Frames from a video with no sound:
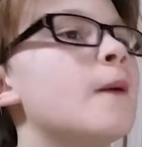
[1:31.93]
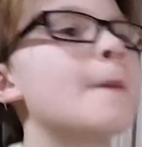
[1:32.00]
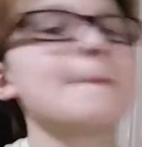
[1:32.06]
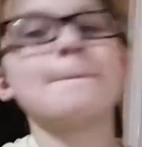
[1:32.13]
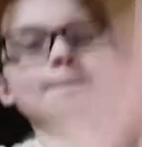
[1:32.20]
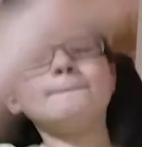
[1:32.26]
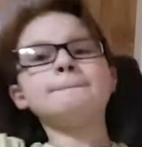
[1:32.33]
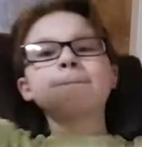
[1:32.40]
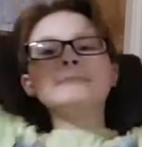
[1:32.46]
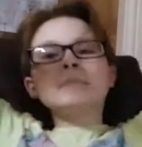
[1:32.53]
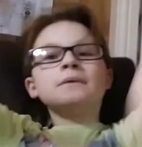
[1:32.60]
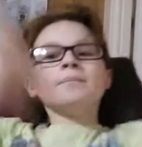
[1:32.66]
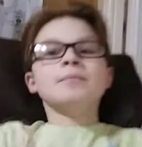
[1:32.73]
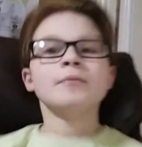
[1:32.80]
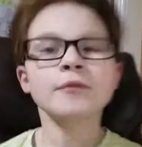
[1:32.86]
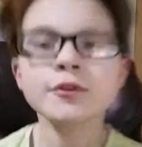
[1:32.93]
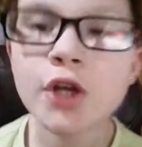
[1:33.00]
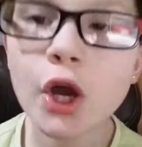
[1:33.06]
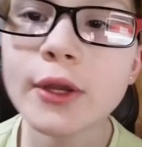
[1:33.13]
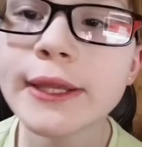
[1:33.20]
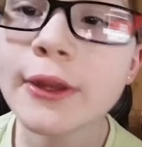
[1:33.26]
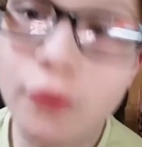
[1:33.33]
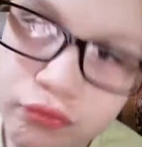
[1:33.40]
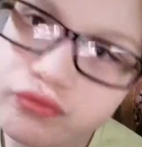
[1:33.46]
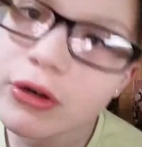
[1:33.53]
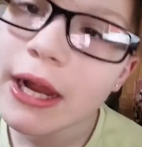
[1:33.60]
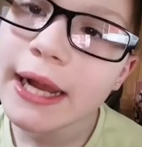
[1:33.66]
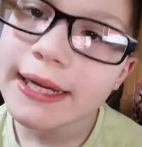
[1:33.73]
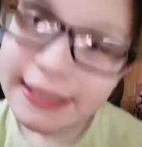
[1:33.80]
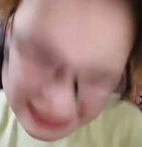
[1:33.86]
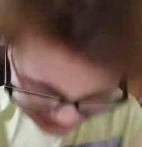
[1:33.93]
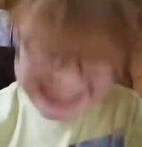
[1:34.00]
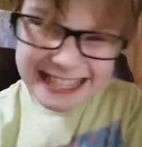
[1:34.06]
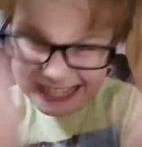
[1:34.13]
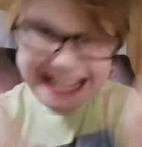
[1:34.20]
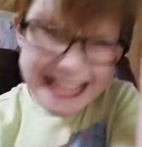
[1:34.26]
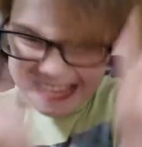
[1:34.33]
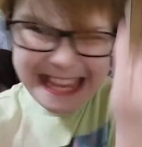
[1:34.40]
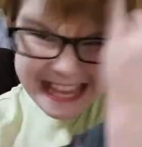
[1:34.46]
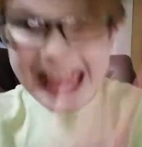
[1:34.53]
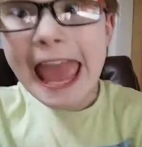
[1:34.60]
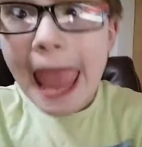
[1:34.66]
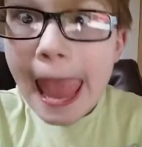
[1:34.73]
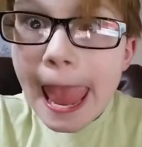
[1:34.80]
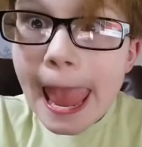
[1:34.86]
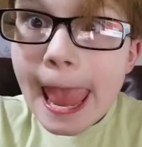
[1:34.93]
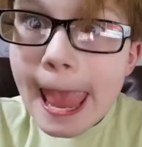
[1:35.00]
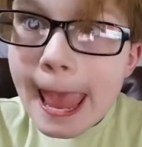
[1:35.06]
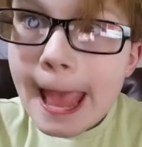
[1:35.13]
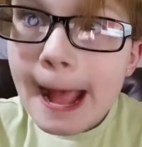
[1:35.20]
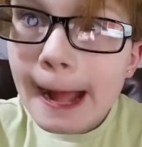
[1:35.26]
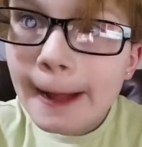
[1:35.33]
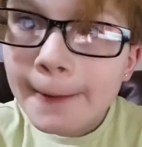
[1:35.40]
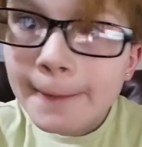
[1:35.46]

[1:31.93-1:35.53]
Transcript: Got it right. Yeah!